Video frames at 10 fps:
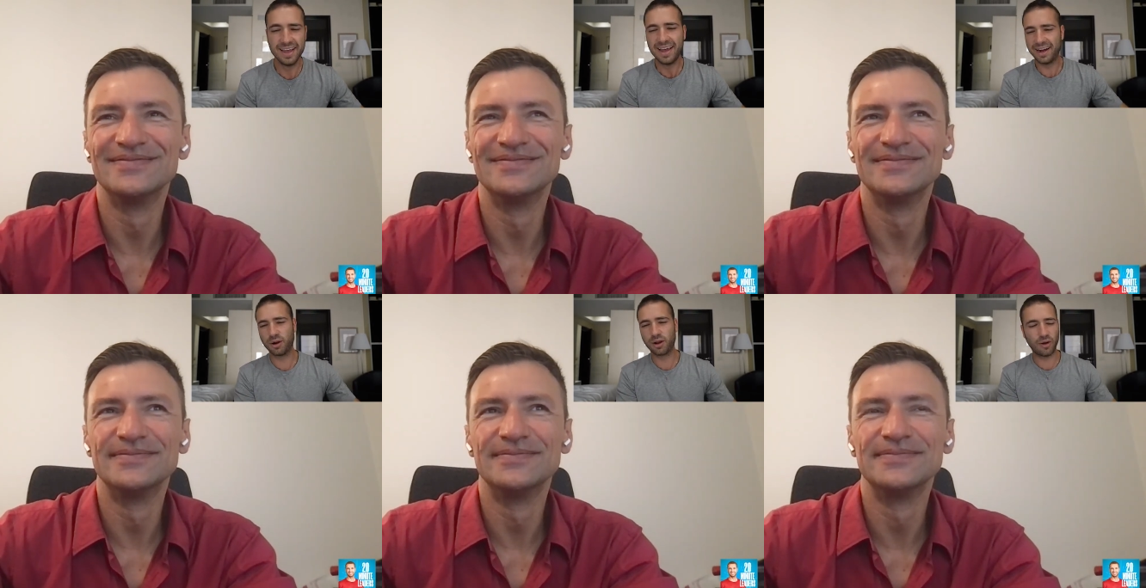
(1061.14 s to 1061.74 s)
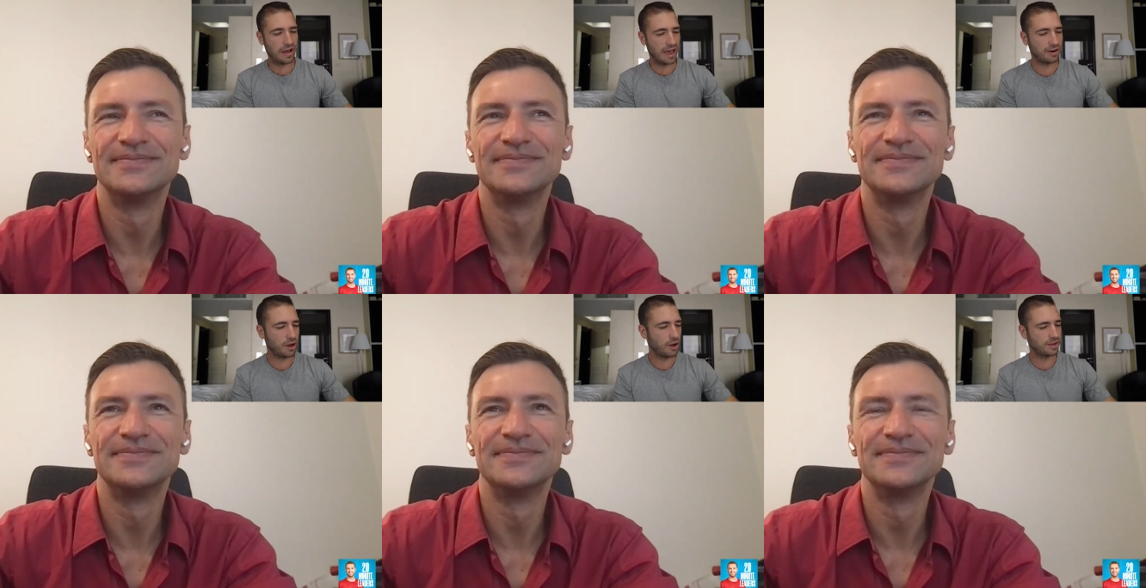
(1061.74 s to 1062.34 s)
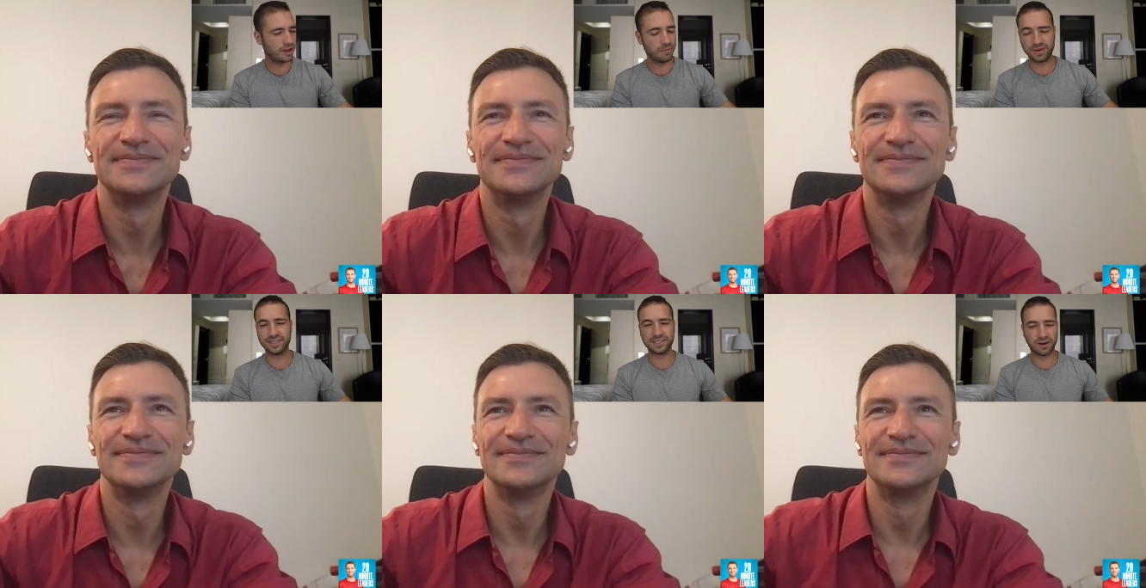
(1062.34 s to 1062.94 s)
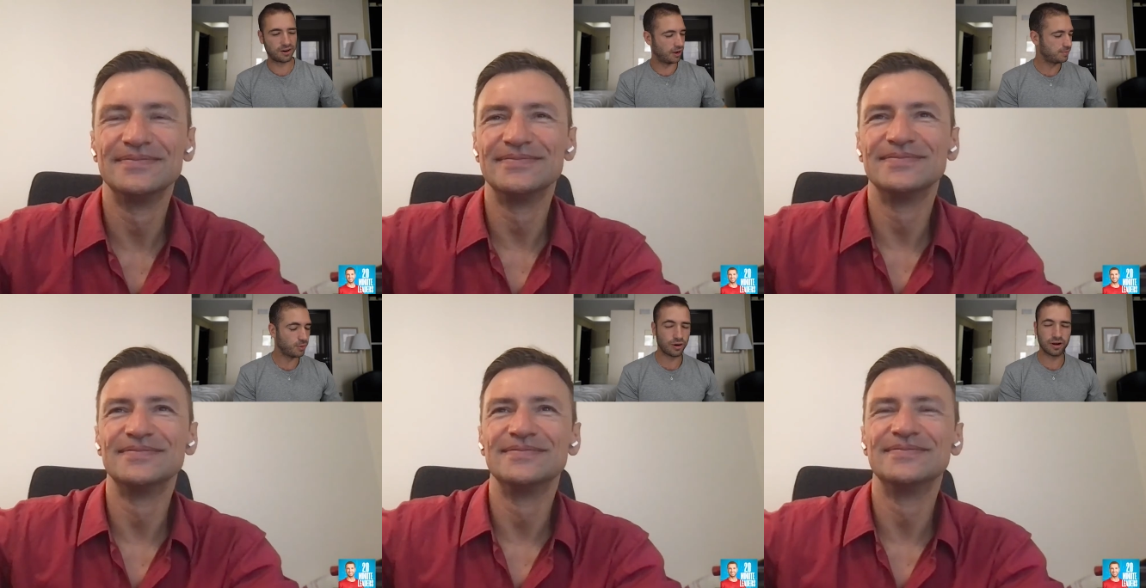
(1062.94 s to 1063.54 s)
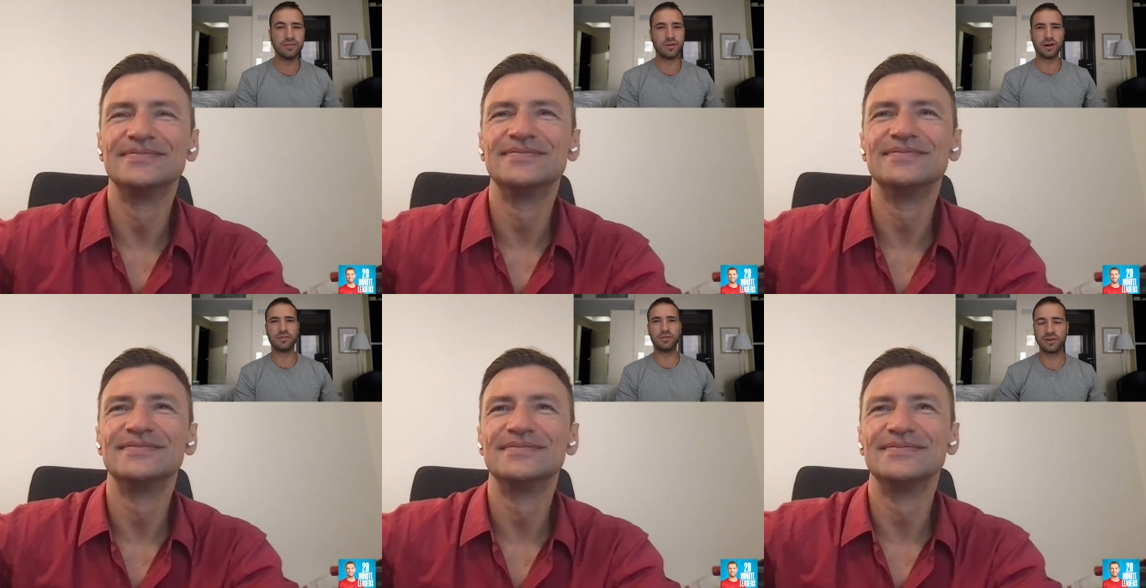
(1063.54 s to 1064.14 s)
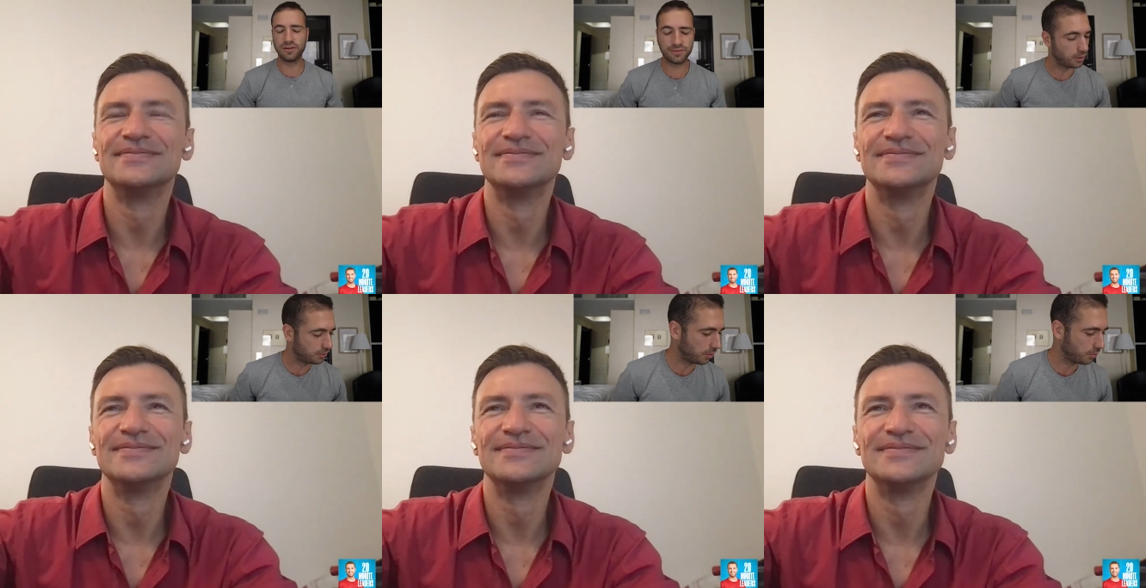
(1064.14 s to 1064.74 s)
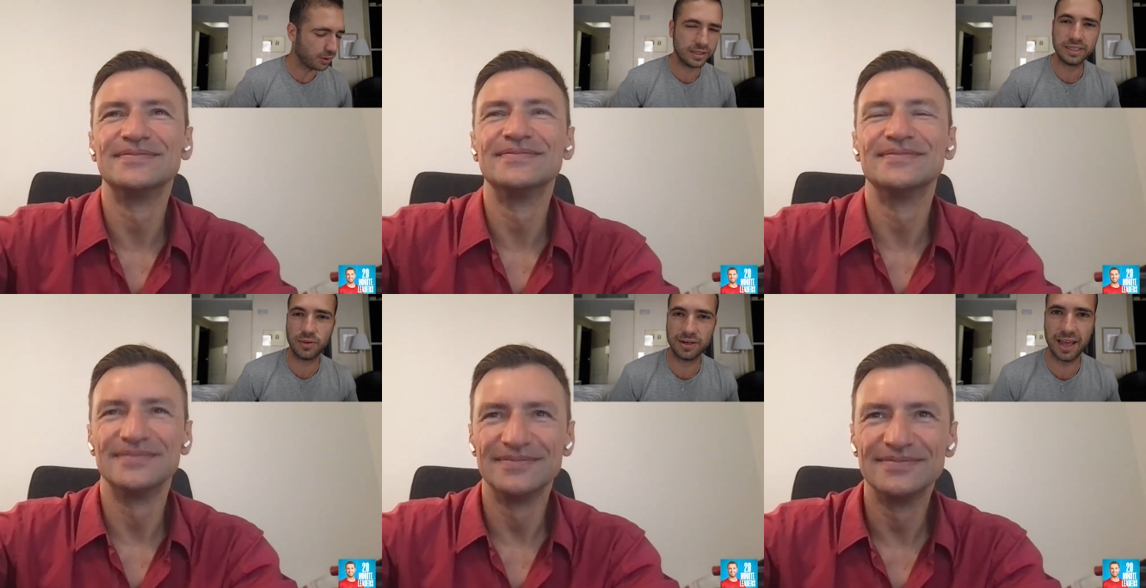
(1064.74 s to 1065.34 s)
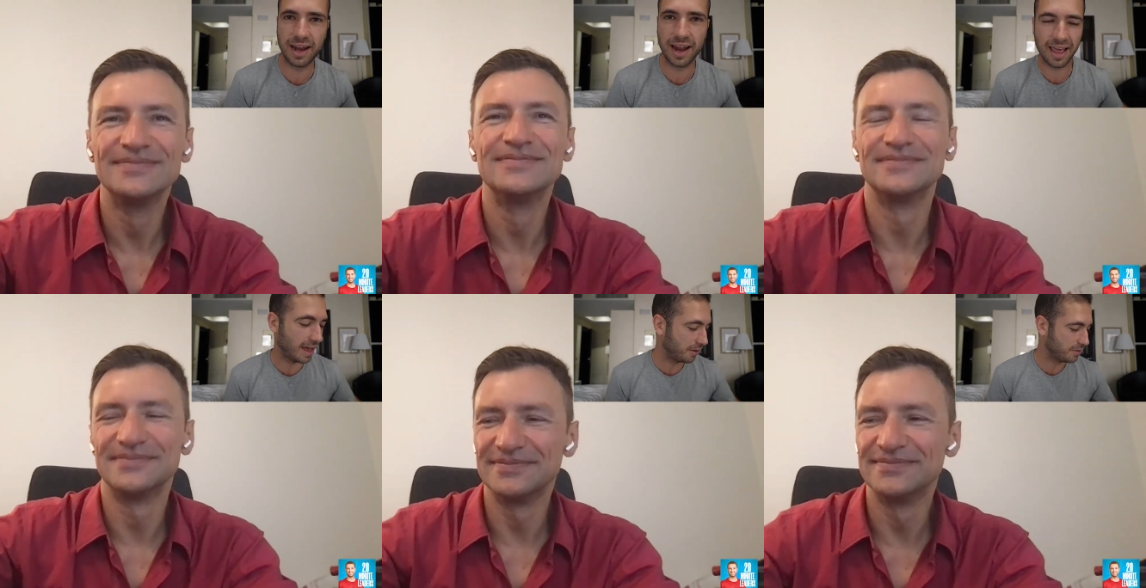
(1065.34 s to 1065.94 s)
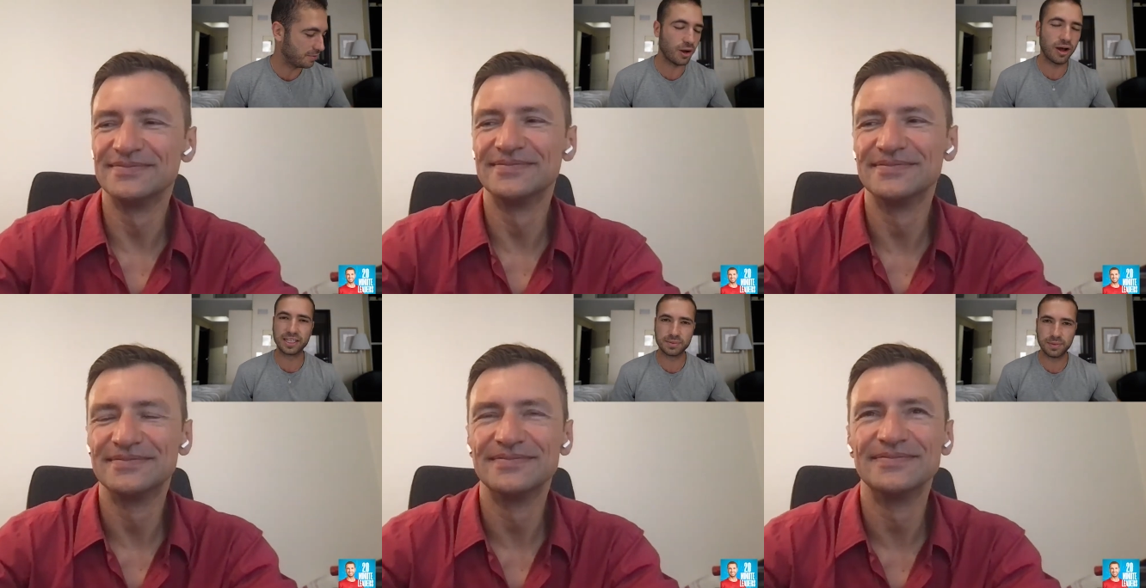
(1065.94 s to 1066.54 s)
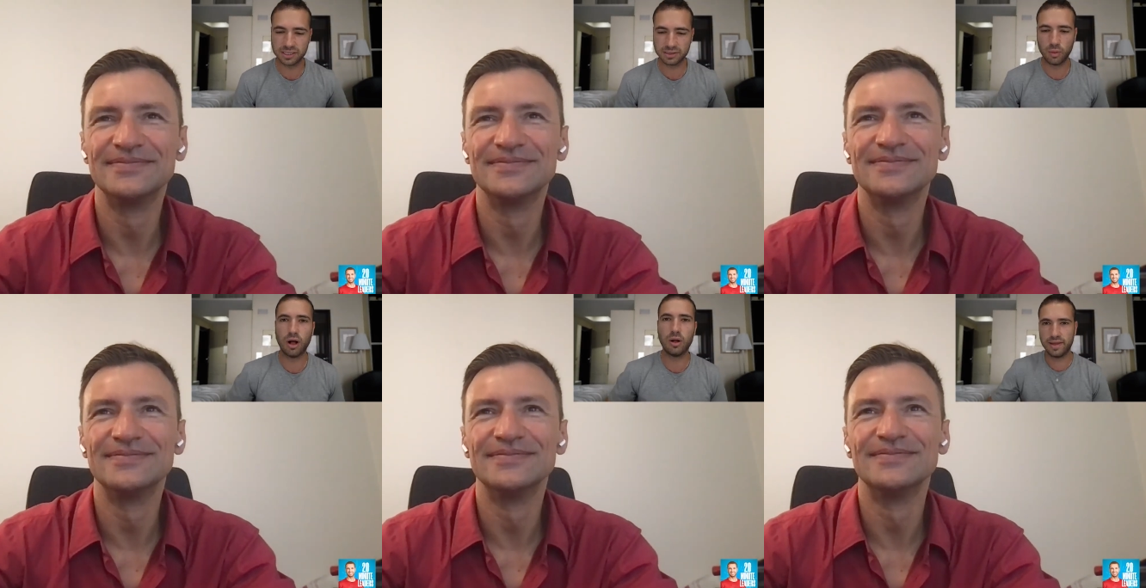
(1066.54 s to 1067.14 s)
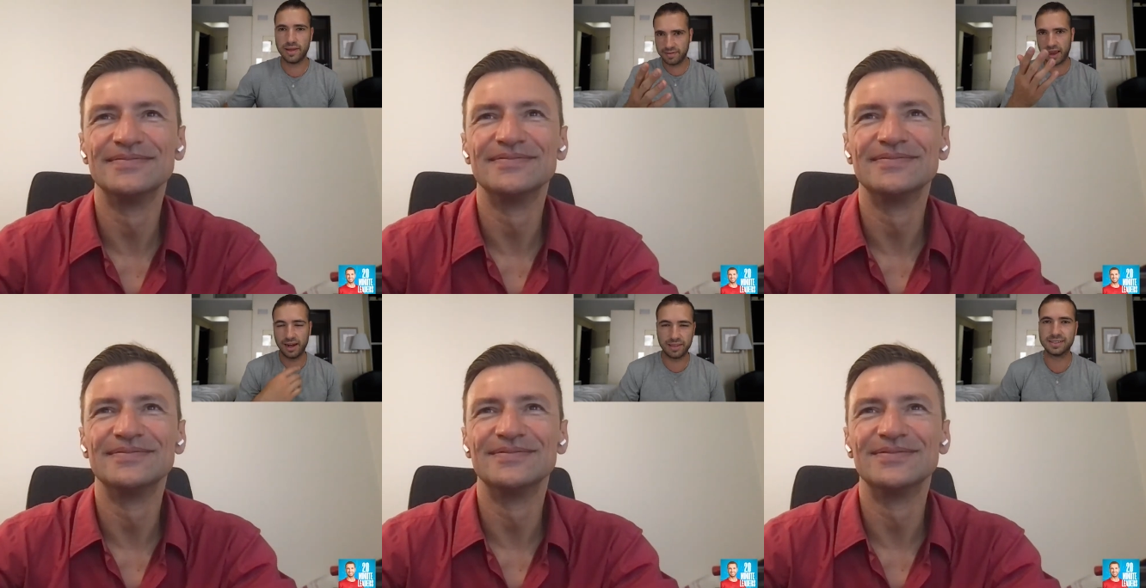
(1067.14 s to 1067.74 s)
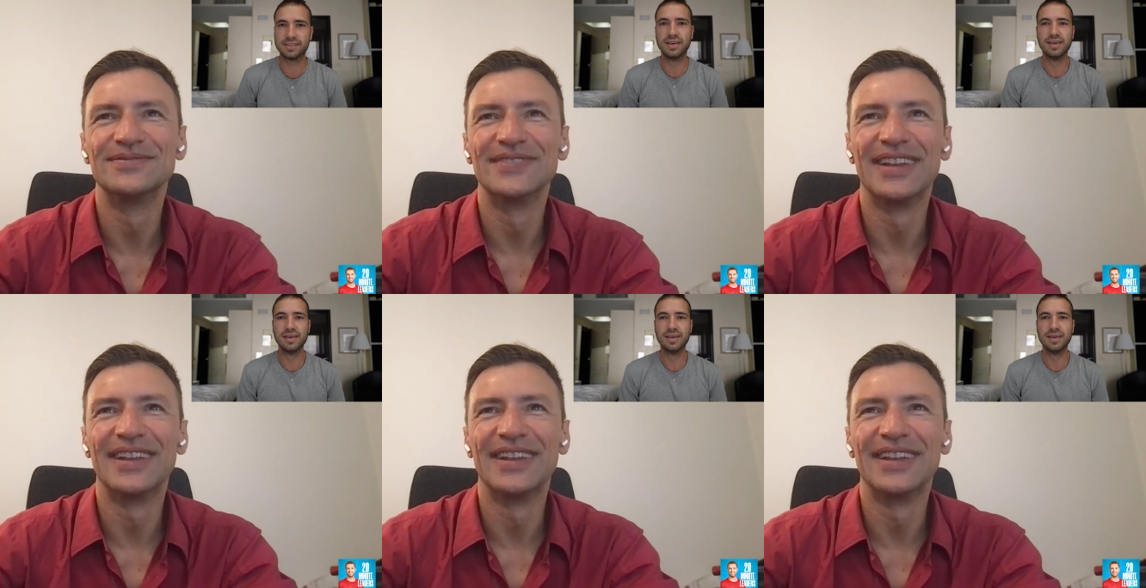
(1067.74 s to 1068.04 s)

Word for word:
Speaker 1: I don't know i don't know how many companies are onboarding 42 42 employees in one day and i, I don't even know how that's possible while maintaining this